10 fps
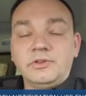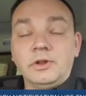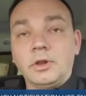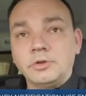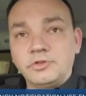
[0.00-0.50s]

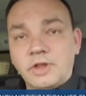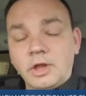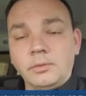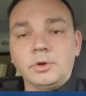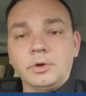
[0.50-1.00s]
a large
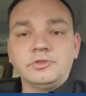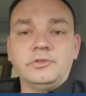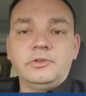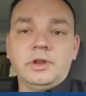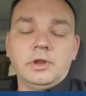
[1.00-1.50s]
scale
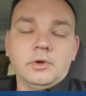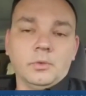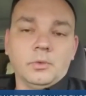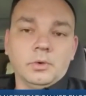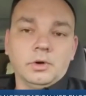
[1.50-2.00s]
emergency,
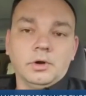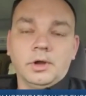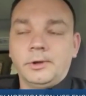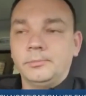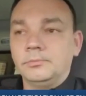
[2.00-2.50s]
or
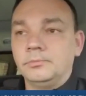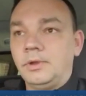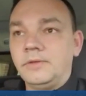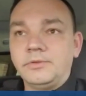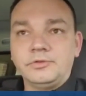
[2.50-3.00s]
um,
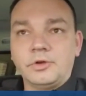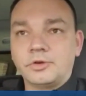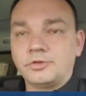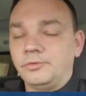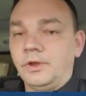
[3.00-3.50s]

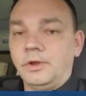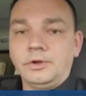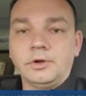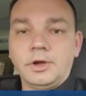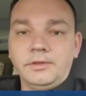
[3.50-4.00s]
infrastructure
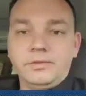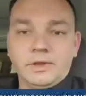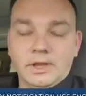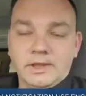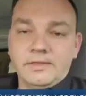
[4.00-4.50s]
failure or anything
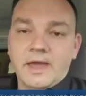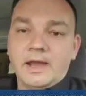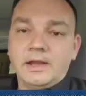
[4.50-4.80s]
like that.